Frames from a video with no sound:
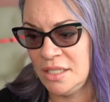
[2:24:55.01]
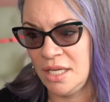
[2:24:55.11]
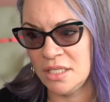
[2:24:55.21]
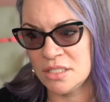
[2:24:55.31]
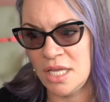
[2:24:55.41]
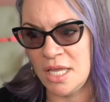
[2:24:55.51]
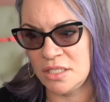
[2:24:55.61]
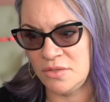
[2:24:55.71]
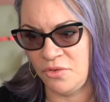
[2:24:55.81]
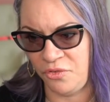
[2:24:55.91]
It's
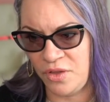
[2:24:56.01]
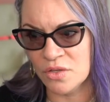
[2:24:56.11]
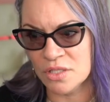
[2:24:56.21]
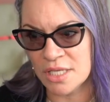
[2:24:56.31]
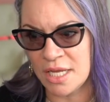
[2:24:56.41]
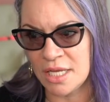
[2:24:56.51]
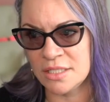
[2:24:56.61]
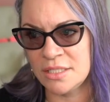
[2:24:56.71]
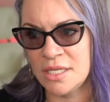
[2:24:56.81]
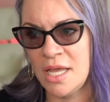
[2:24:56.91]
it feels like
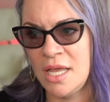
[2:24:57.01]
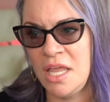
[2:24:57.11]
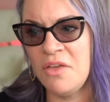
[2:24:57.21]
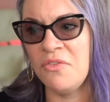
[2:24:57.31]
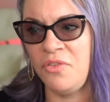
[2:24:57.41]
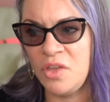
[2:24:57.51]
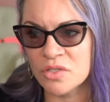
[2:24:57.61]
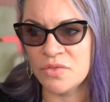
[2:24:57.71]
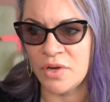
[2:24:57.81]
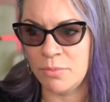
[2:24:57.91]
it's it
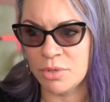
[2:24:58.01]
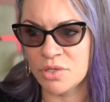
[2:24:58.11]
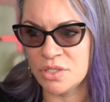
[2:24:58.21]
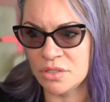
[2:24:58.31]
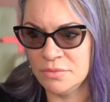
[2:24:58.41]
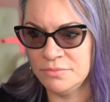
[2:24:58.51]
feels very personal.